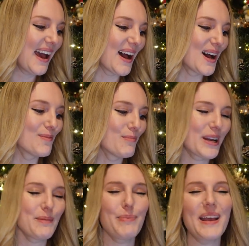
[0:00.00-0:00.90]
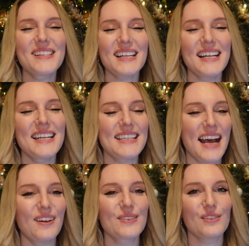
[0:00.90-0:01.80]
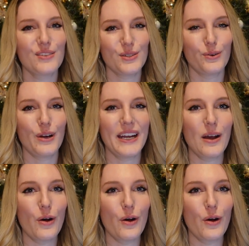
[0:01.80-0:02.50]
But it basically tells the story